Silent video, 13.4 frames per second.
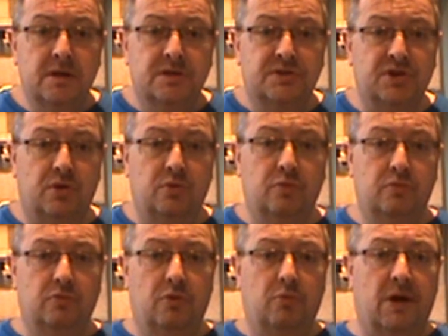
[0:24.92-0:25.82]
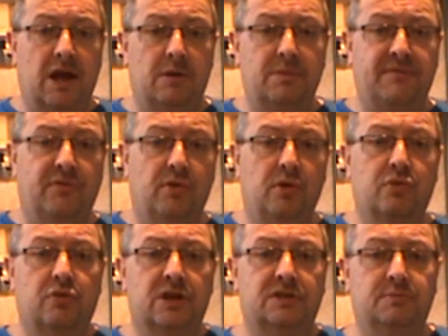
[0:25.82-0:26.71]
So went out
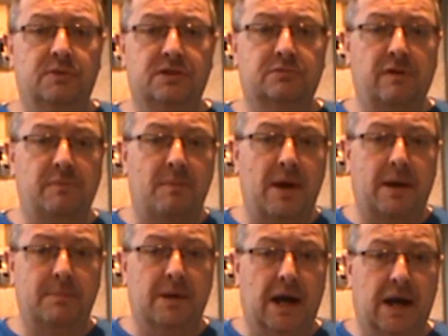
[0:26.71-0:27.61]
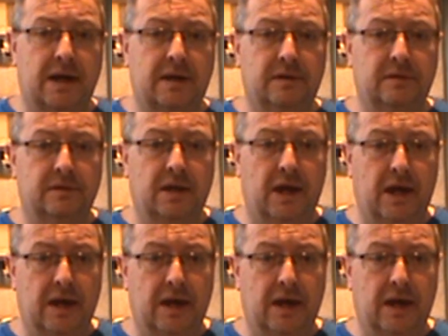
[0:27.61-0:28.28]
before Christmas with my mate Mark and